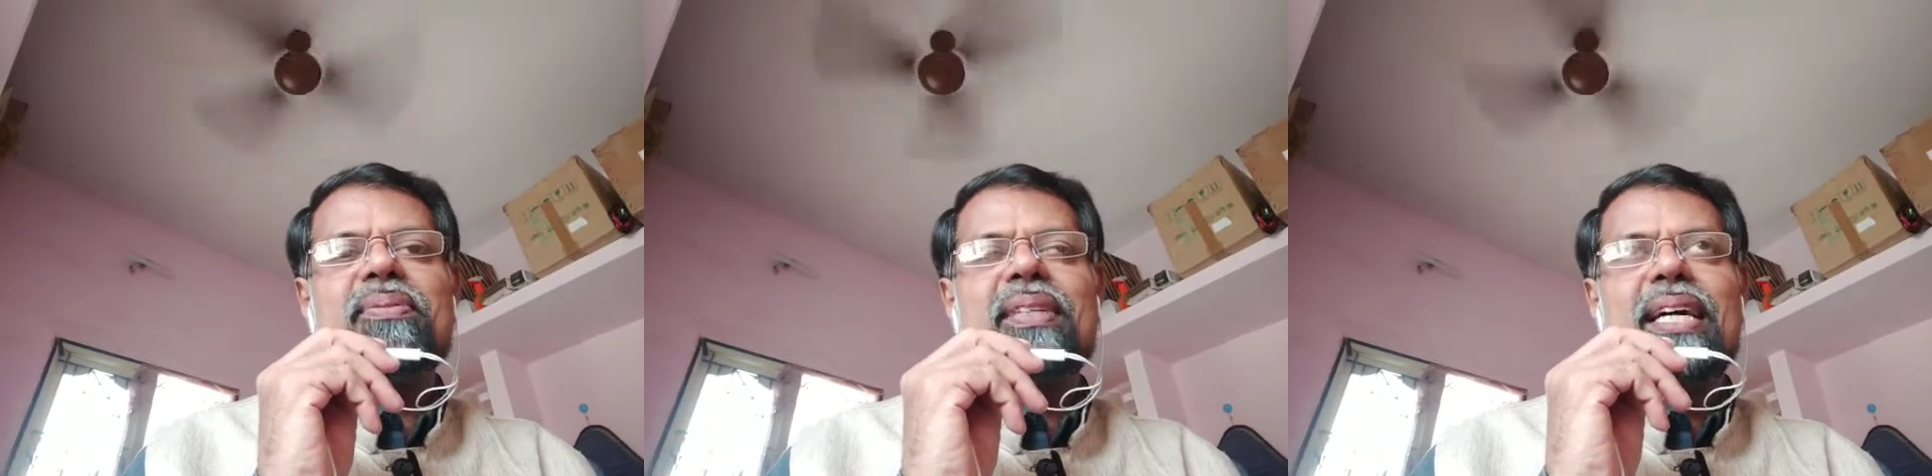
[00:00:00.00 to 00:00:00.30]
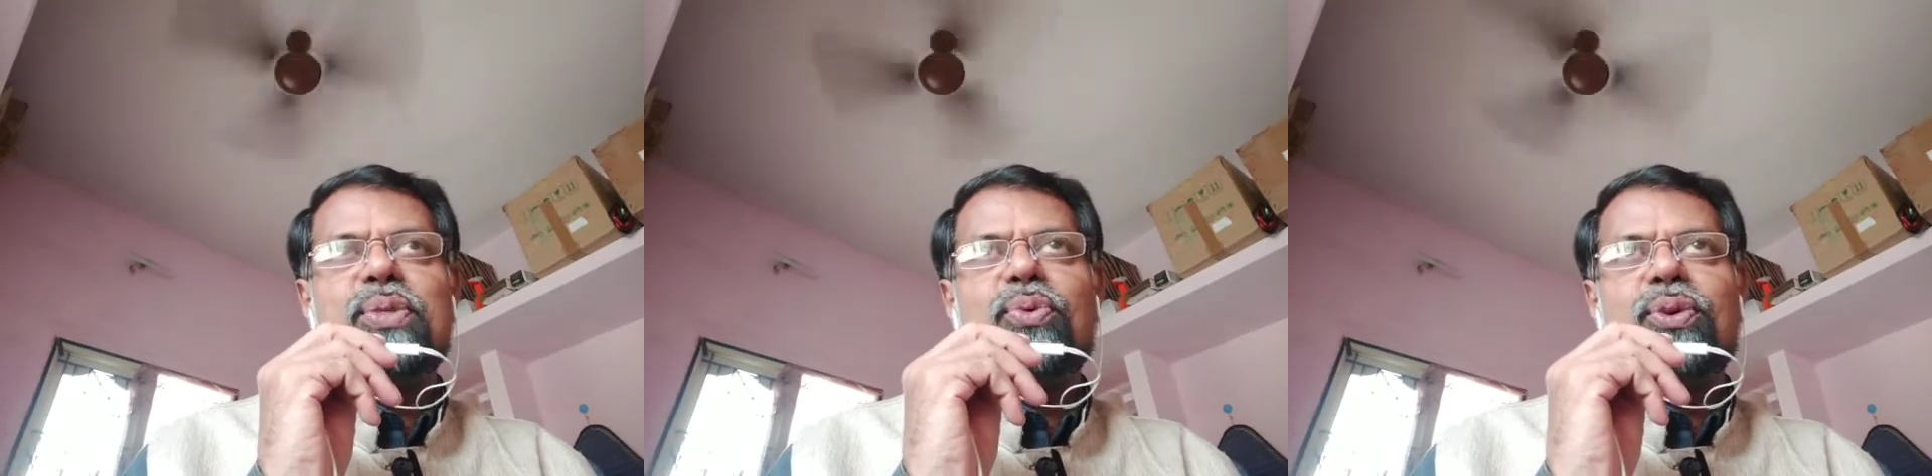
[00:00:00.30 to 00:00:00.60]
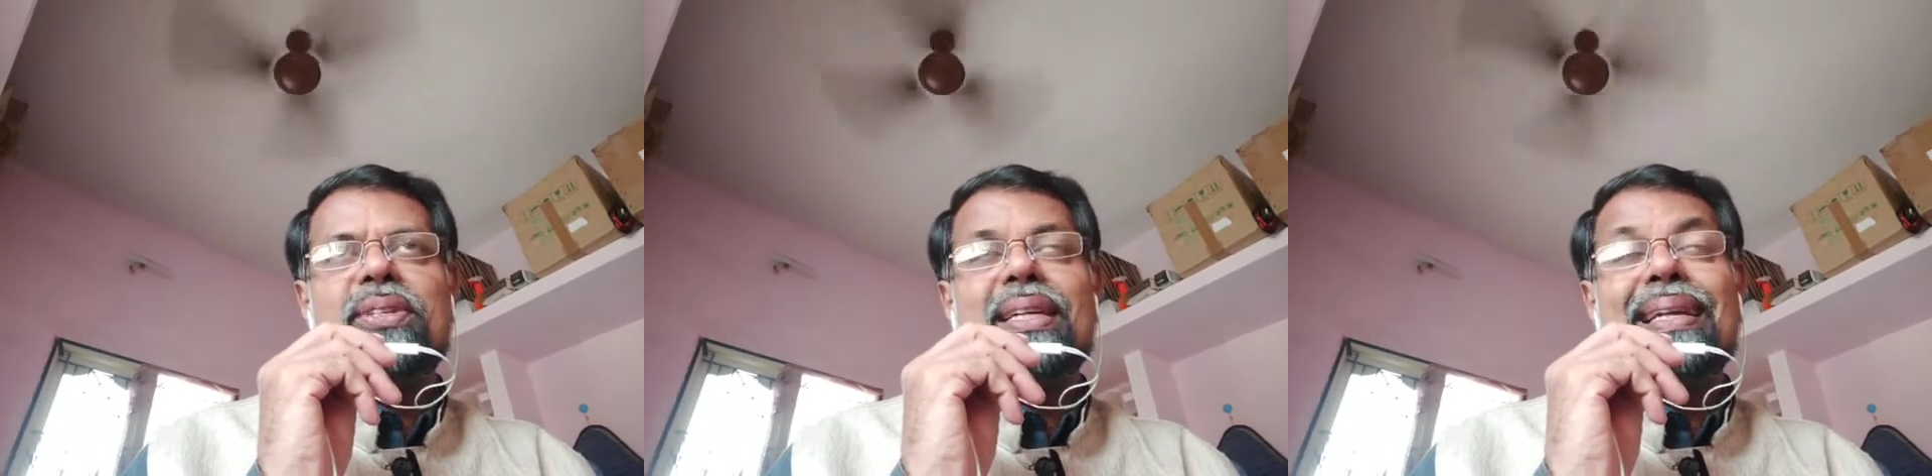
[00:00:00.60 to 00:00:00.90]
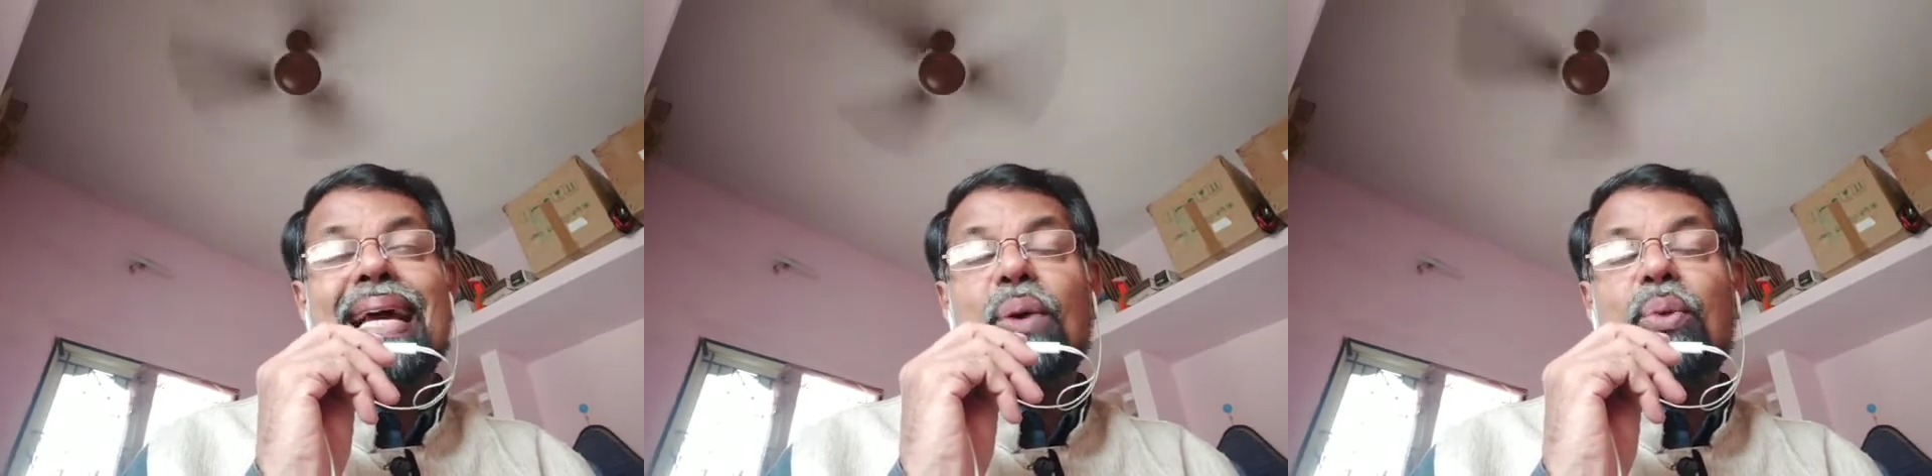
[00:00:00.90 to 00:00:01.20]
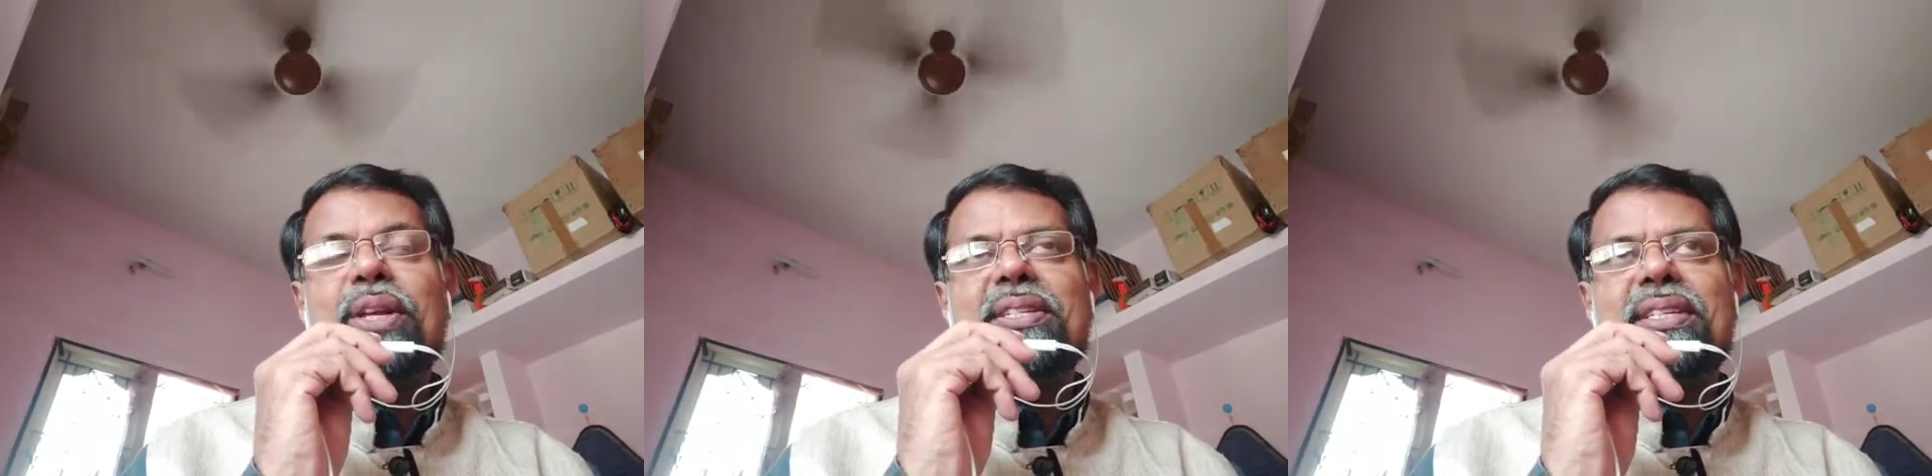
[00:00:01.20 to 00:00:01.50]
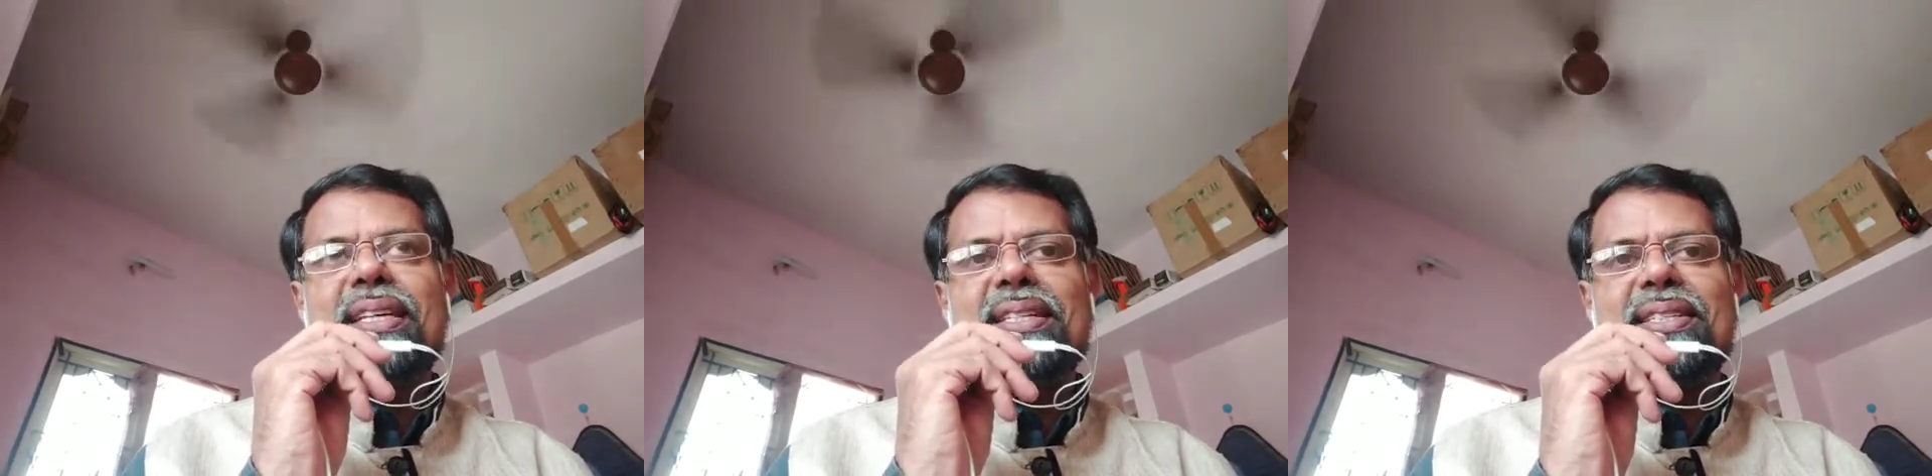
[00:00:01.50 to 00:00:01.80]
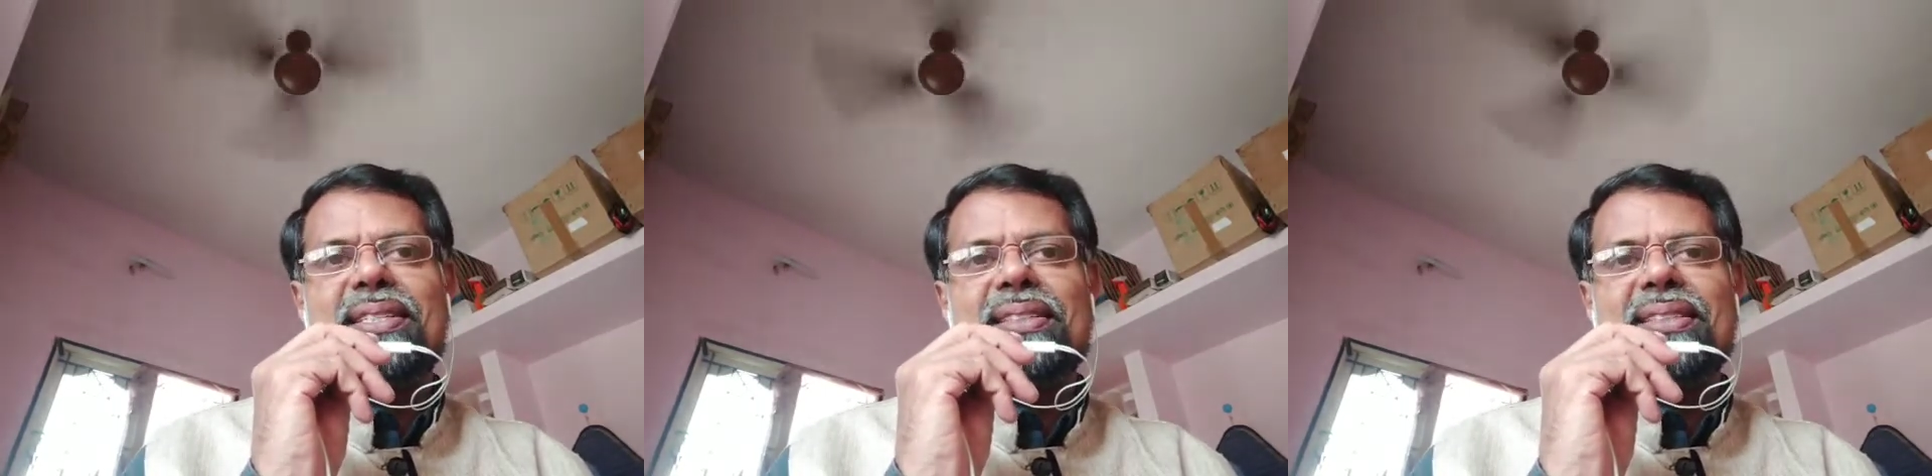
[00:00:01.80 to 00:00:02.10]
as far as your language is
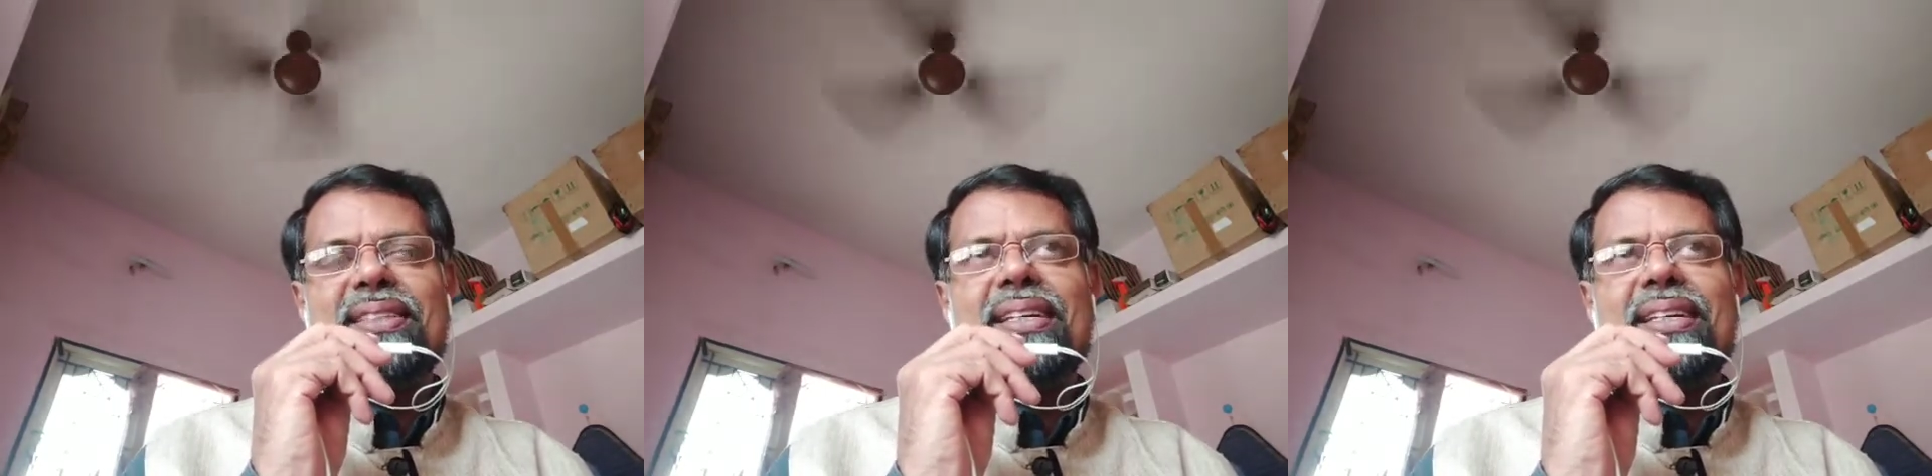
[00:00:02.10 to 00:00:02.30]
concerned.